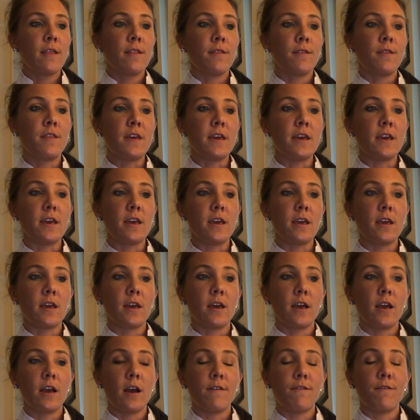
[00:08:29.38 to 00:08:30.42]
the
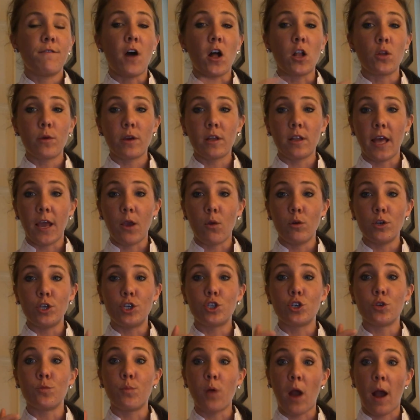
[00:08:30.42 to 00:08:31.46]
following language
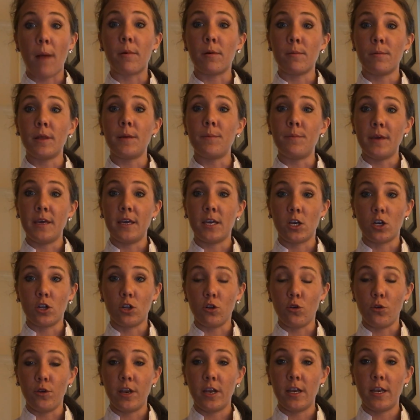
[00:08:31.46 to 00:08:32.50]
should probably be
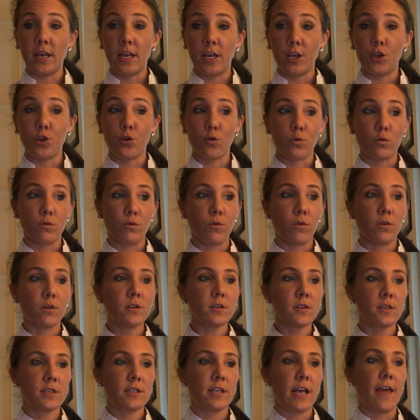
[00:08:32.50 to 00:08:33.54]
included in your rules,